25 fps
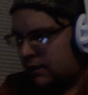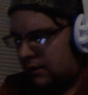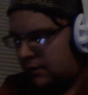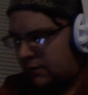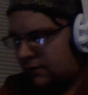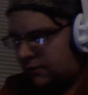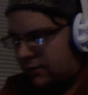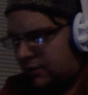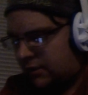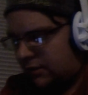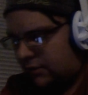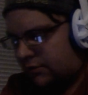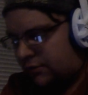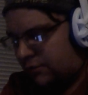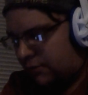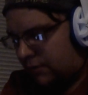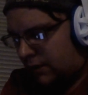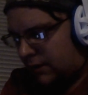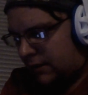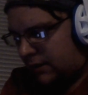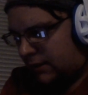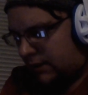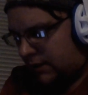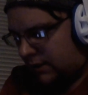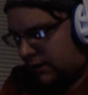still
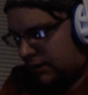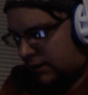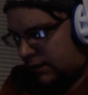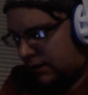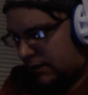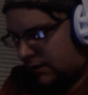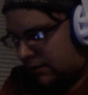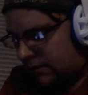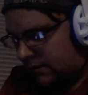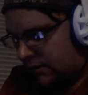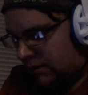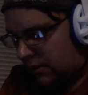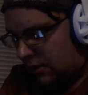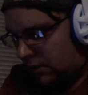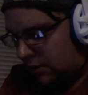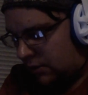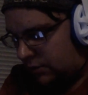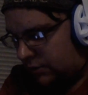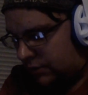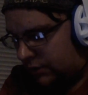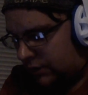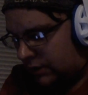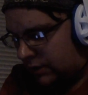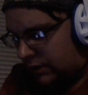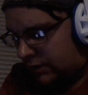trying to
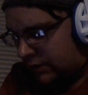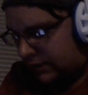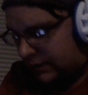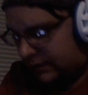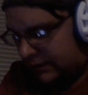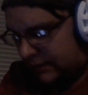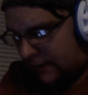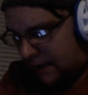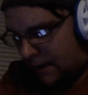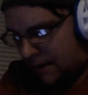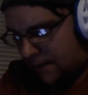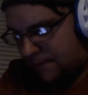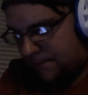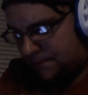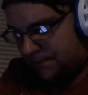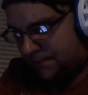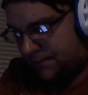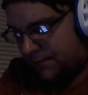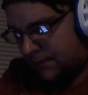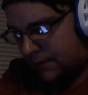hold on and,